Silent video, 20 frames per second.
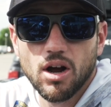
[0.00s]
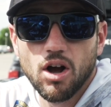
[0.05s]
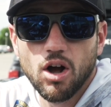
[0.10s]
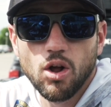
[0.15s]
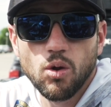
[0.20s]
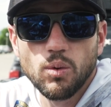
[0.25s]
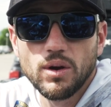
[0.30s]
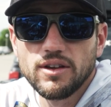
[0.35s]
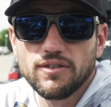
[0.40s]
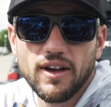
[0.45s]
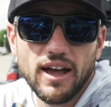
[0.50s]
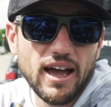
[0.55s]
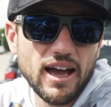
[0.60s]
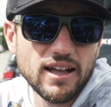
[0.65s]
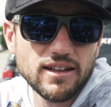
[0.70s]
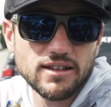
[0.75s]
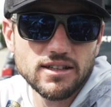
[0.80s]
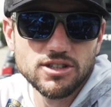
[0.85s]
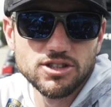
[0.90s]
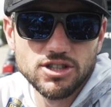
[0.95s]
All we've
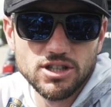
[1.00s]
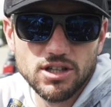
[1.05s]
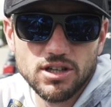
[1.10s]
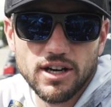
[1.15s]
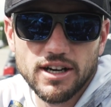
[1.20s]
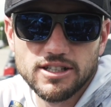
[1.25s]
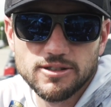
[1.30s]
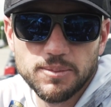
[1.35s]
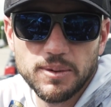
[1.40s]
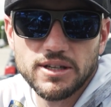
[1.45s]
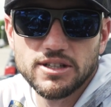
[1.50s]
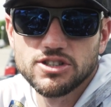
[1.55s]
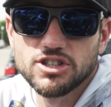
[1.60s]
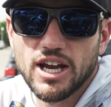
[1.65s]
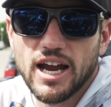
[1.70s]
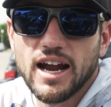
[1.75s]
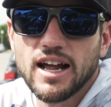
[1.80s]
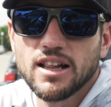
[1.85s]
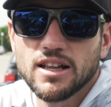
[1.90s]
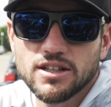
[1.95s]
had this year has been
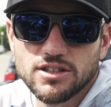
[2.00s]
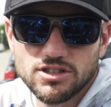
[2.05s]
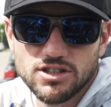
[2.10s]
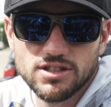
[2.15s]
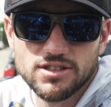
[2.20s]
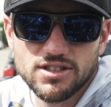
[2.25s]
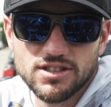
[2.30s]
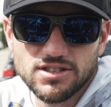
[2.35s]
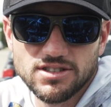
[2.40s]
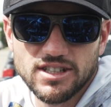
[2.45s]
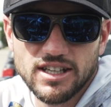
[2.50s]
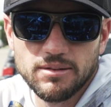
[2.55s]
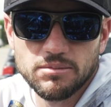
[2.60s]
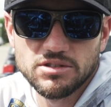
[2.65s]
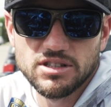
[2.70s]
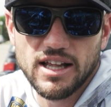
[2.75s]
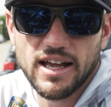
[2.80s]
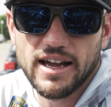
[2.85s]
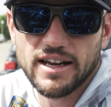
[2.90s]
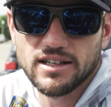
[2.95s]
challenges, it
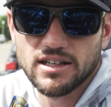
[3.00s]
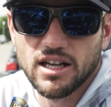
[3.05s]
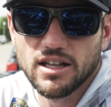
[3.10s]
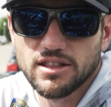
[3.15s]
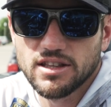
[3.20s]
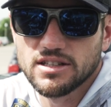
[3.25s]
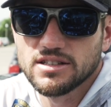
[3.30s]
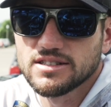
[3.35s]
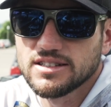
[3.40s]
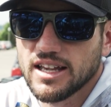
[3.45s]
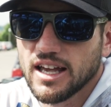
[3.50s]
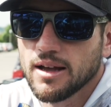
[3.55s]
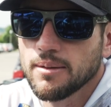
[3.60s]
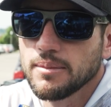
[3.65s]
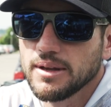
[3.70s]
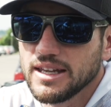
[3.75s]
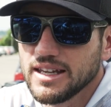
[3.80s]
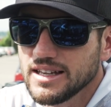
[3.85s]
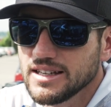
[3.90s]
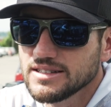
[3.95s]
seems like. Nothing's
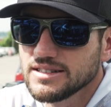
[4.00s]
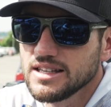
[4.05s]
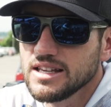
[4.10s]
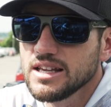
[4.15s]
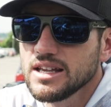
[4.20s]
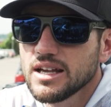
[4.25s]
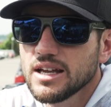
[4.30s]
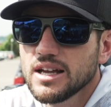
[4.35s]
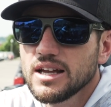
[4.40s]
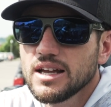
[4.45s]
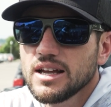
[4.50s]
come easy.